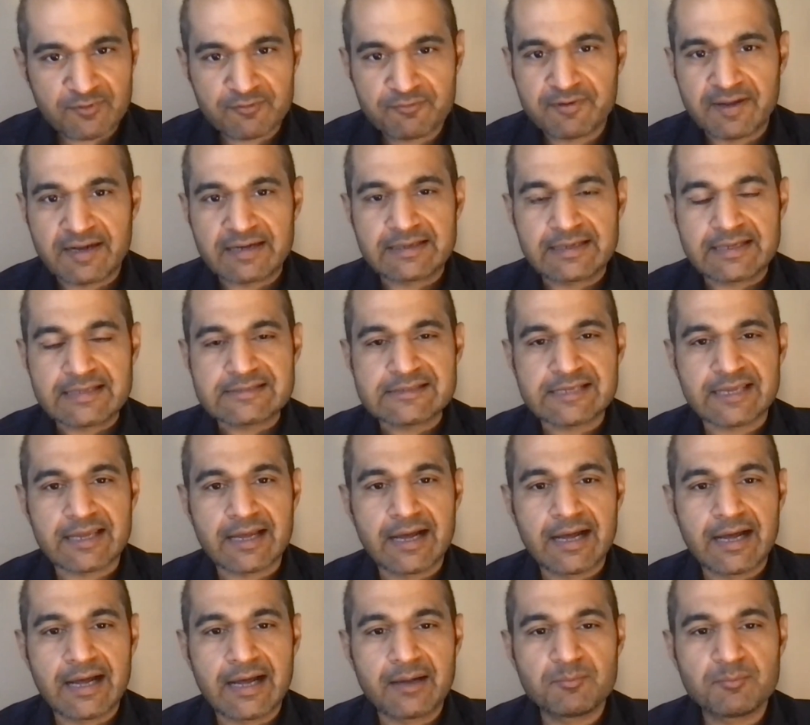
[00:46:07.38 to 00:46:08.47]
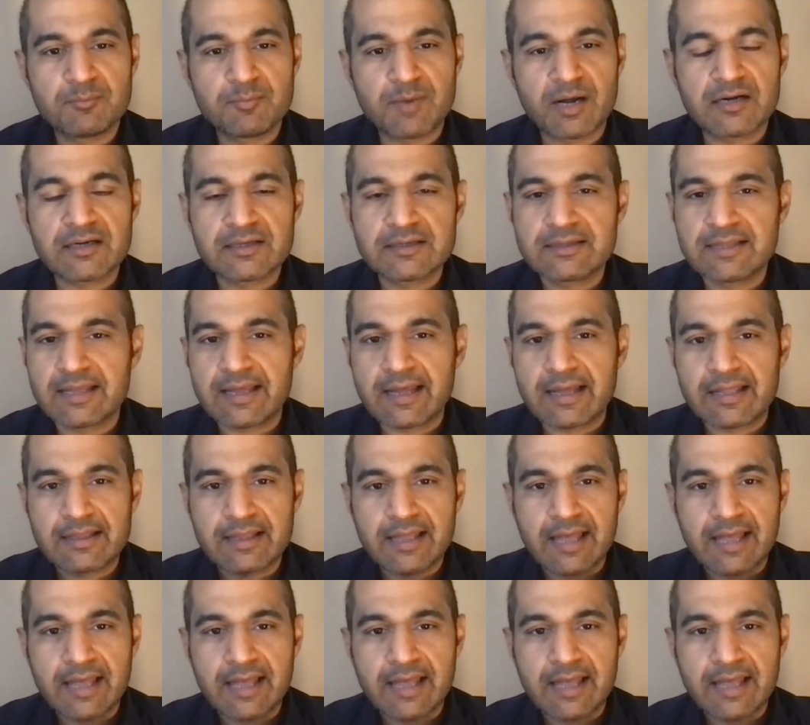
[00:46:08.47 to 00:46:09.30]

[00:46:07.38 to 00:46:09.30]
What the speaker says: Fantastic. Maarten,